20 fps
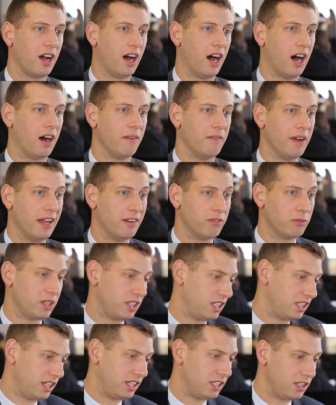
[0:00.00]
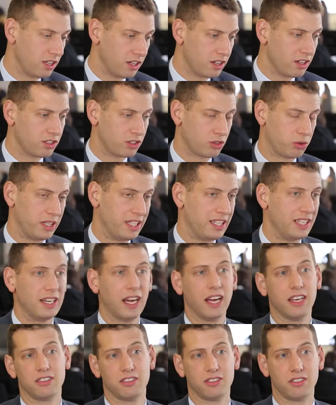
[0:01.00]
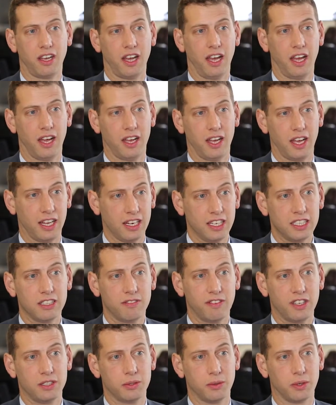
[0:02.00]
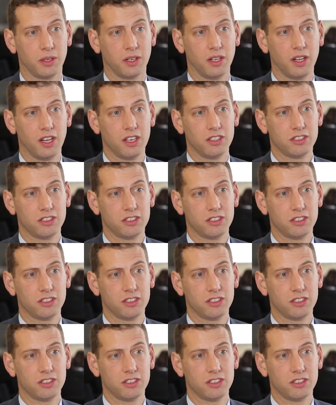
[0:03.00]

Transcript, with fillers: um, and really treated as a, an individual.